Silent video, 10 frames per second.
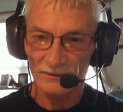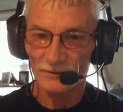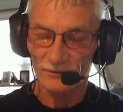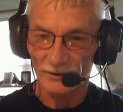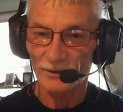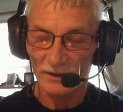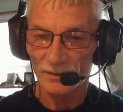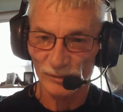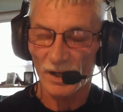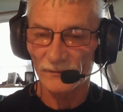so you're not going
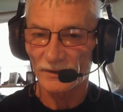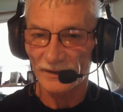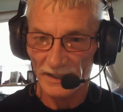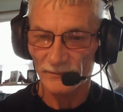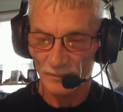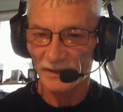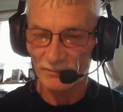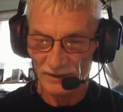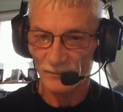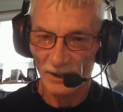to profit and gain from
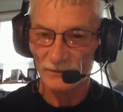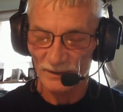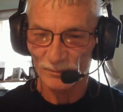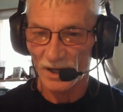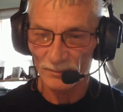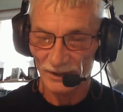somebody else's property,